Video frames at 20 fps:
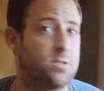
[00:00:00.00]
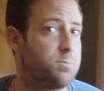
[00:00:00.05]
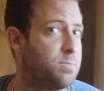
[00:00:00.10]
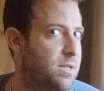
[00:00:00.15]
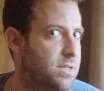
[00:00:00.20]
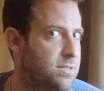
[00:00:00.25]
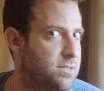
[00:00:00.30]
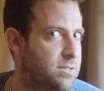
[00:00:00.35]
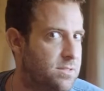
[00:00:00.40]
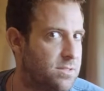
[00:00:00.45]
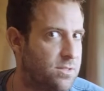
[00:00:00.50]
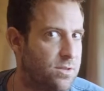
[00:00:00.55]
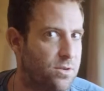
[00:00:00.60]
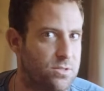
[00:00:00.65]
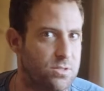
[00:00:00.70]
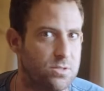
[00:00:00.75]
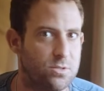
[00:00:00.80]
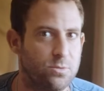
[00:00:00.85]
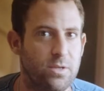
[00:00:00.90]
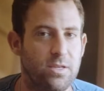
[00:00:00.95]
places in
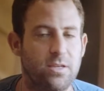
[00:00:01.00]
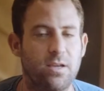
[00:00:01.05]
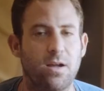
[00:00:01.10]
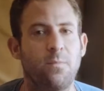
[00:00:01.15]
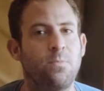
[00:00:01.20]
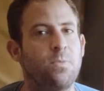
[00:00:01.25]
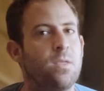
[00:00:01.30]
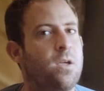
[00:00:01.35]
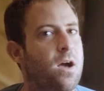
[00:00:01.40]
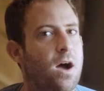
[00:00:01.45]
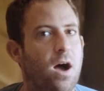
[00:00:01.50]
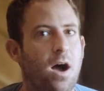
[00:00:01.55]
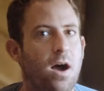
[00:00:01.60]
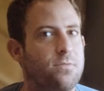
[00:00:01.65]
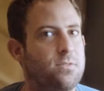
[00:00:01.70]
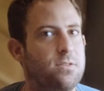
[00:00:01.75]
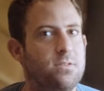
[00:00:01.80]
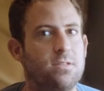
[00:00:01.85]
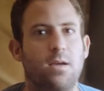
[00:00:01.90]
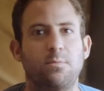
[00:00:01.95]
Costa Rica,
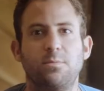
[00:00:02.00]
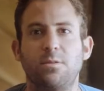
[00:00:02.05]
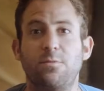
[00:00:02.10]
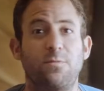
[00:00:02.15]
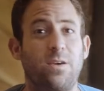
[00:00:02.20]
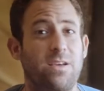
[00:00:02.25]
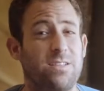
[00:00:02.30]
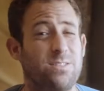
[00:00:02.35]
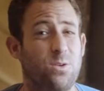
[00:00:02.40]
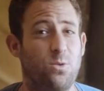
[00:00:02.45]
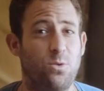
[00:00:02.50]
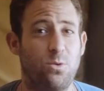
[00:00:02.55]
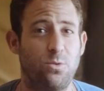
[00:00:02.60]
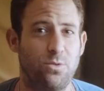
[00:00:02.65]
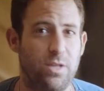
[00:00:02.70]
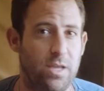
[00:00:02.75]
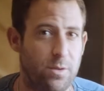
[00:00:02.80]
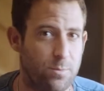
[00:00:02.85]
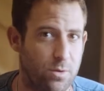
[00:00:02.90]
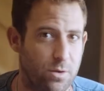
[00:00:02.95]
oftentimes affects the whole
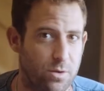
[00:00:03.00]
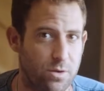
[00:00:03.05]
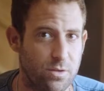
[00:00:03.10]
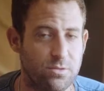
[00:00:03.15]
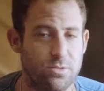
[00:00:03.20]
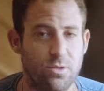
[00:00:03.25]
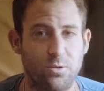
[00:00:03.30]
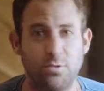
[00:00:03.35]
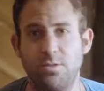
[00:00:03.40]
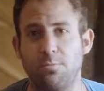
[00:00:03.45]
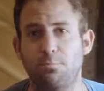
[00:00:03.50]
neighborhood. So it's